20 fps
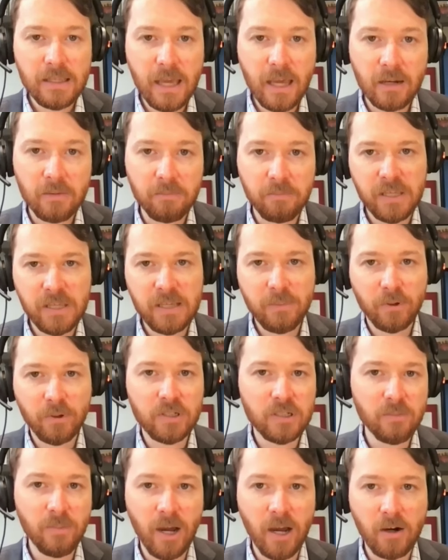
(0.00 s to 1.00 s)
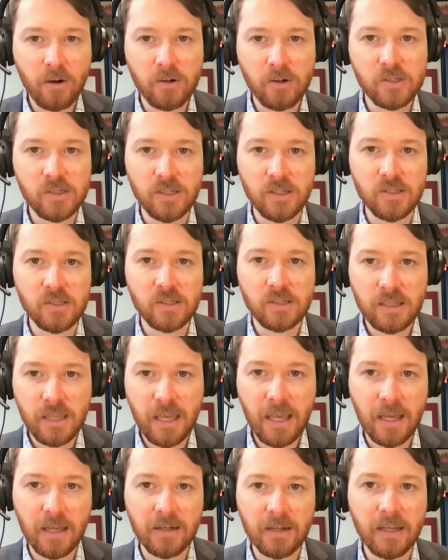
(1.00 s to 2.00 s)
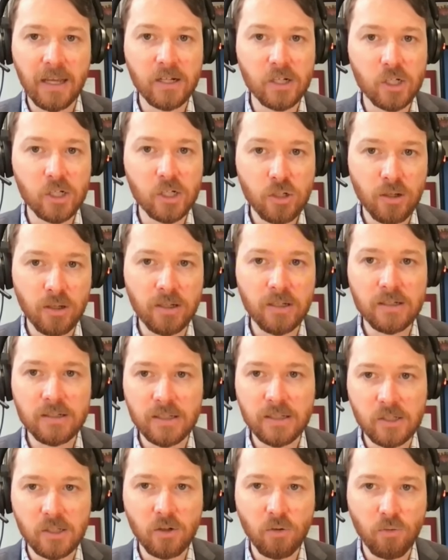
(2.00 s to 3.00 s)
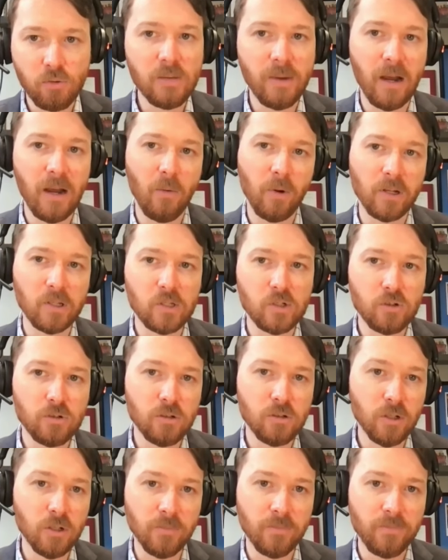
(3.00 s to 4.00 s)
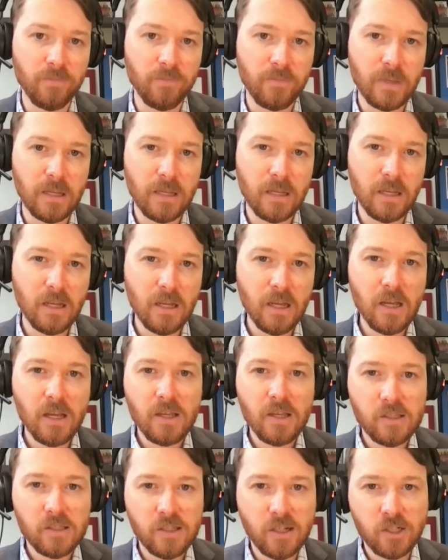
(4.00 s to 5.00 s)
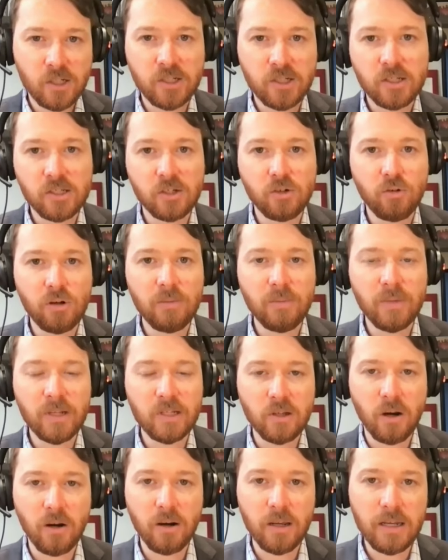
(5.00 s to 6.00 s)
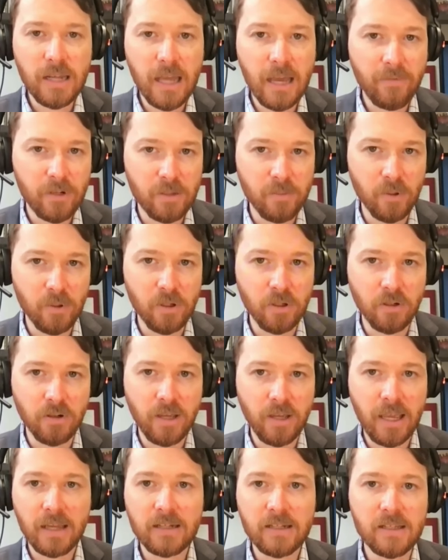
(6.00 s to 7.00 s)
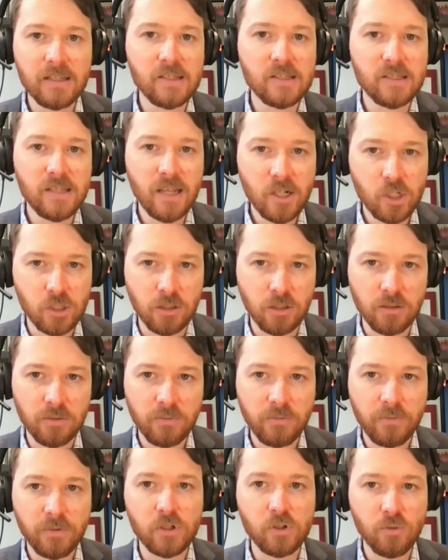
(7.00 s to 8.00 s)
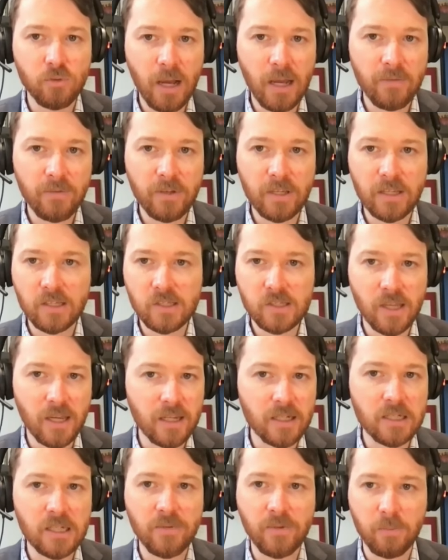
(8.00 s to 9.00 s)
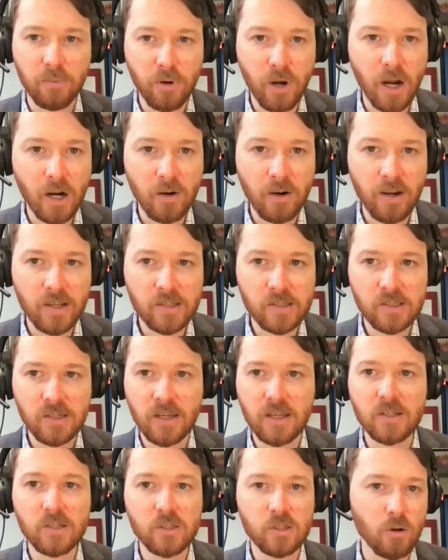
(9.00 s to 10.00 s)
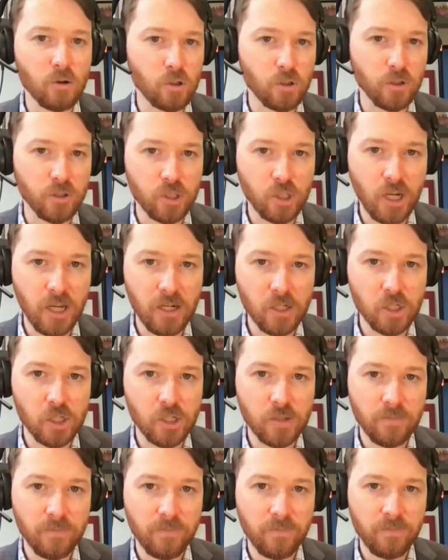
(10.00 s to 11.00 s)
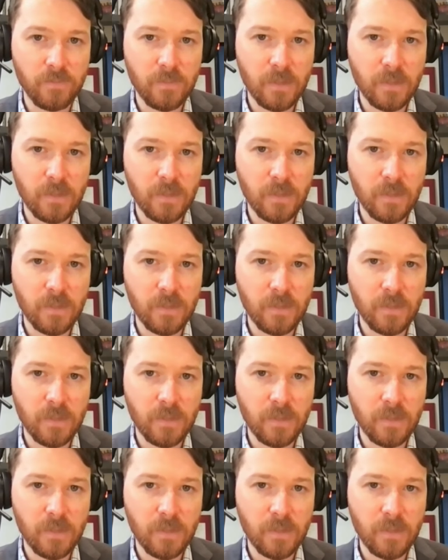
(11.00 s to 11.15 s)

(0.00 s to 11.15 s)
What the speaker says: Yet people in democracies can and should disagree about what is true. Such disagreements are inevitable and essential for driving scientific progress and social change.